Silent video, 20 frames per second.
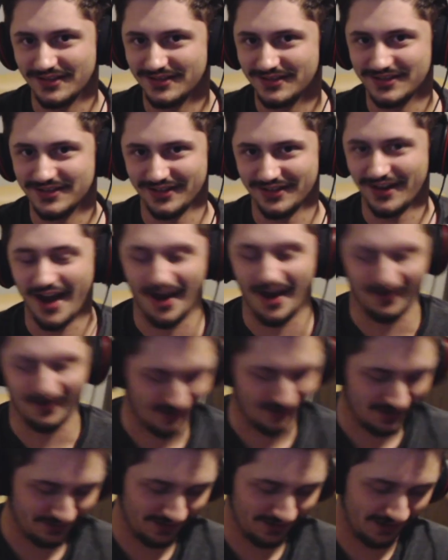No.
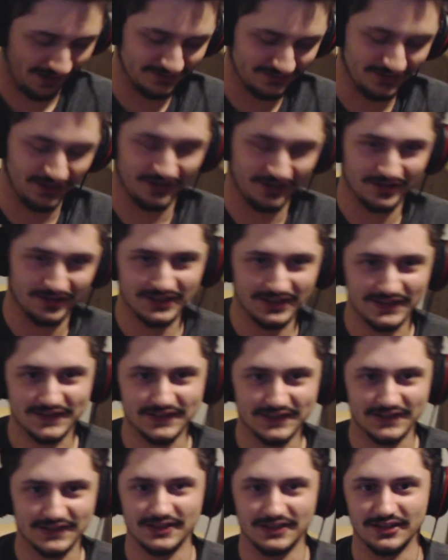Okay, look, let's
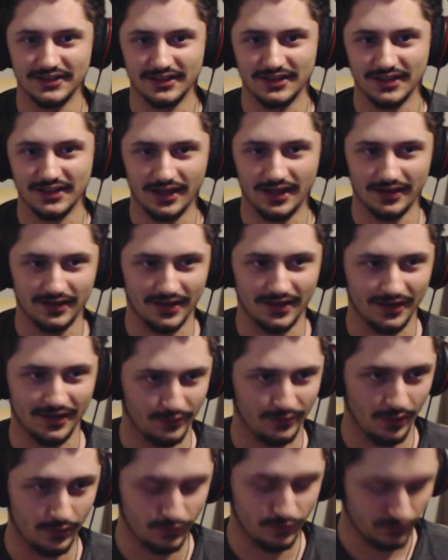just... Uh,
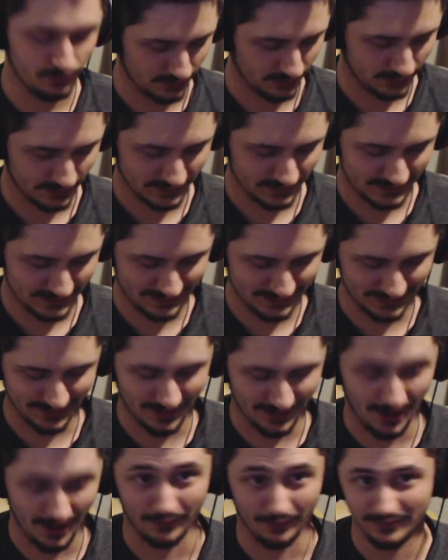oh, oh, let's,
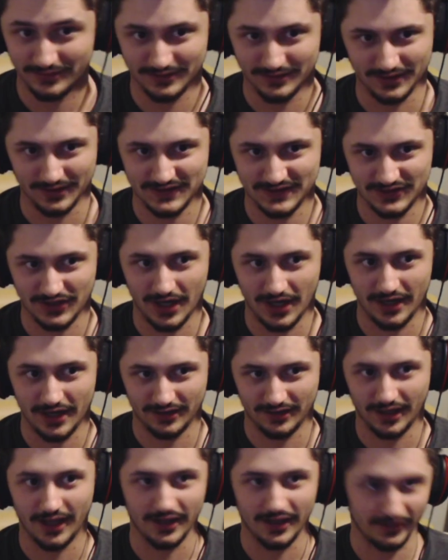no. Let's try it,
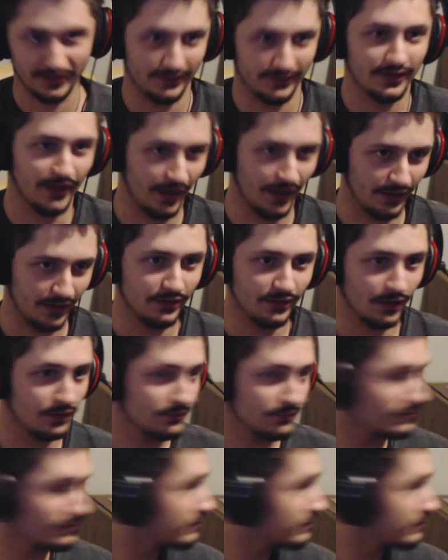okay? Yeah, oh.